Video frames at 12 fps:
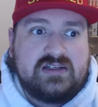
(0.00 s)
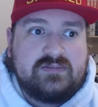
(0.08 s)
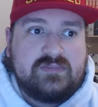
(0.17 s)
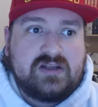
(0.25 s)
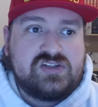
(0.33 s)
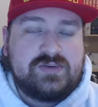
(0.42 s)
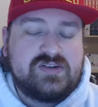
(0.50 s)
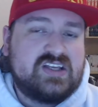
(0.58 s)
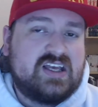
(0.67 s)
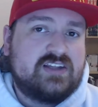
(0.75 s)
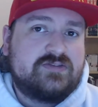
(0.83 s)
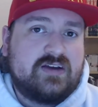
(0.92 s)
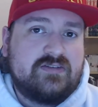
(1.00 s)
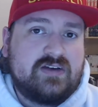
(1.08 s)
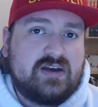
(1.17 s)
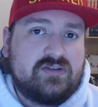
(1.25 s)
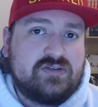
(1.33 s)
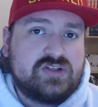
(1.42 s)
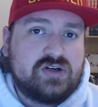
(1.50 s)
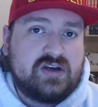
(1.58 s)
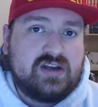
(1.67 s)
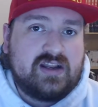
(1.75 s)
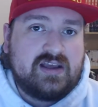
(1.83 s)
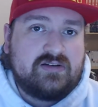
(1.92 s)
I'm not super satisfied with how they're
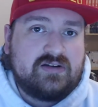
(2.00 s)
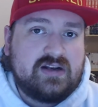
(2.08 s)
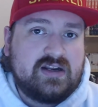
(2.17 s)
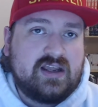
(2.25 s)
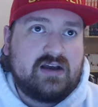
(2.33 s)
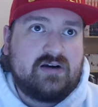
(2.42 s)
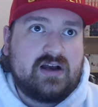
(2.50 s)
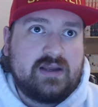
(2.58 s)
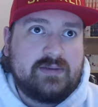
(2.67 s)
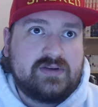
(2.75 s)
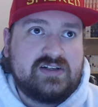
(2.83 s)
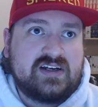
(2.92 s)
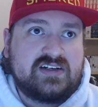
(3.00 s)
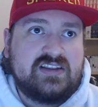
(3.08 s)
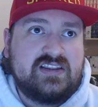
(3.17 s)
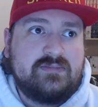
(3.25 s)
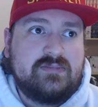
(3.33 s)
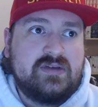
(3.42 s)
turning out and how I'm conducting them,